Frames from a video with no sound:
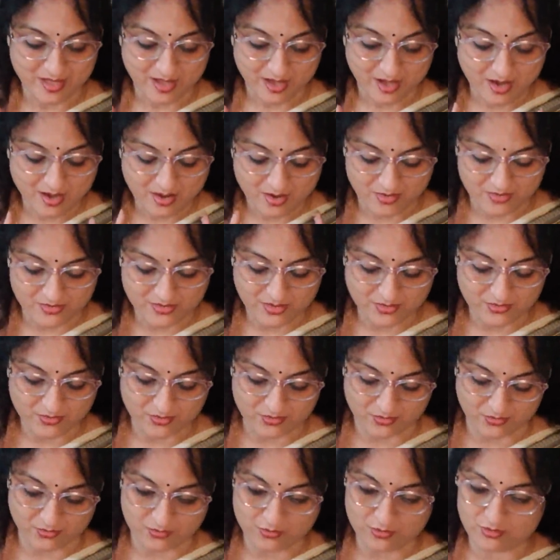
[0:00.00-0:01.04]
Oh,
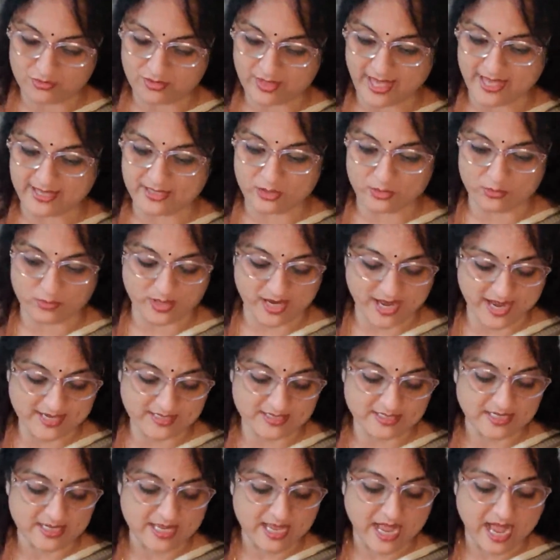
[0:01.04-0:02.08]
no thank you
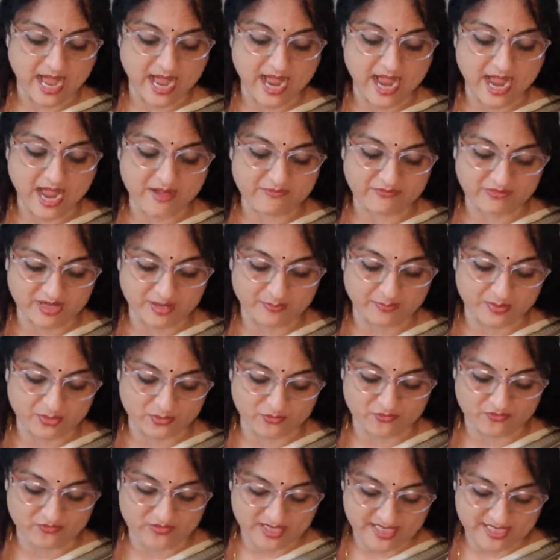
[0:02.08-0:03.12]
yet. I have a couple
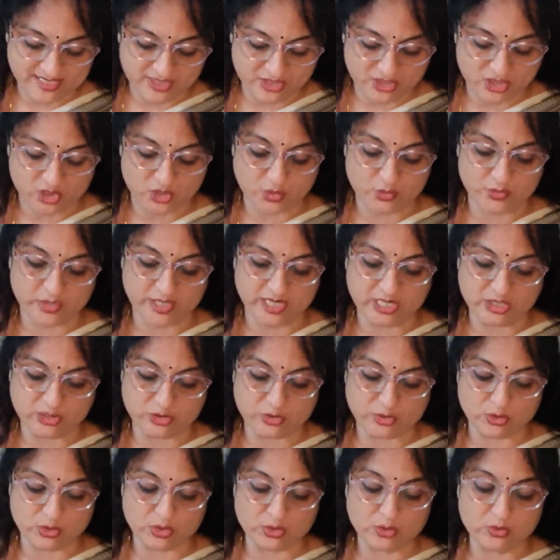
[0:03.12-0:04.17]
of words to read to
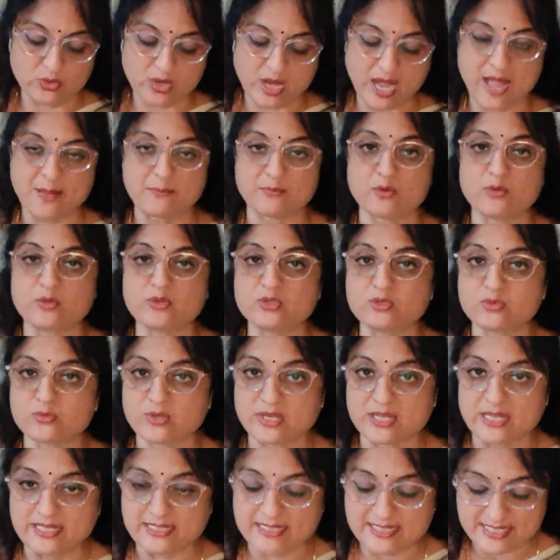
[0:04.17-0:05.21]
you. I'm going to
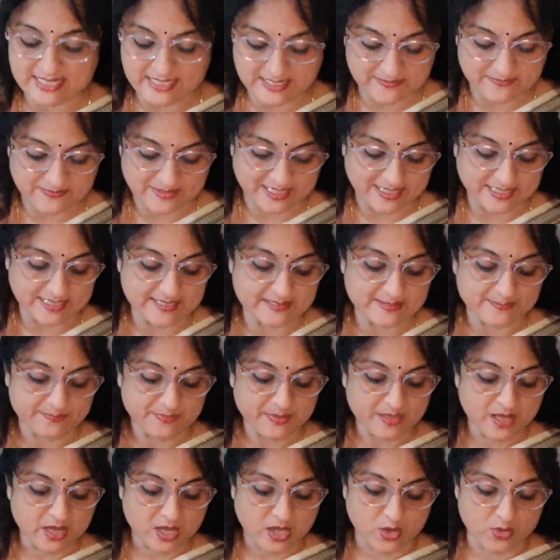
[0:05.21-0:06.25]
read these words.
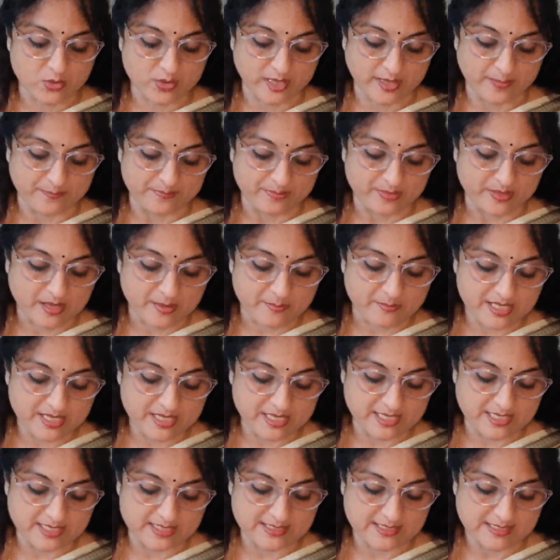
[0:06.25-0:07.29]
Okay,
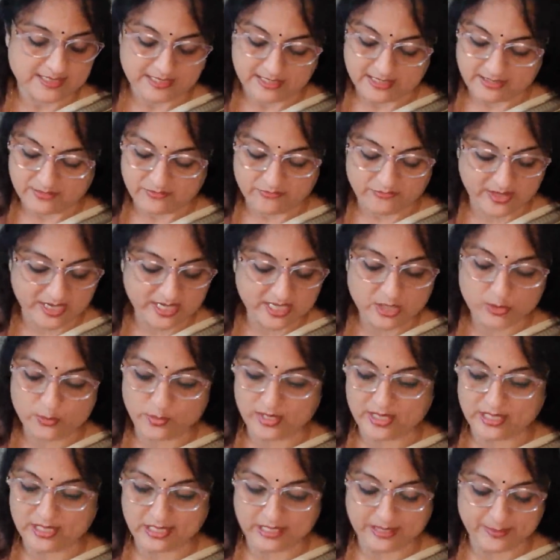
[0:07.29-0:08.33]
meanings very
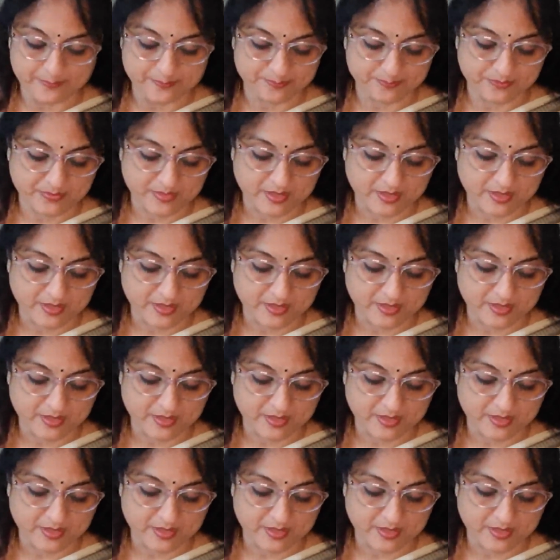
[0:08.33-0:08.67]
quickly.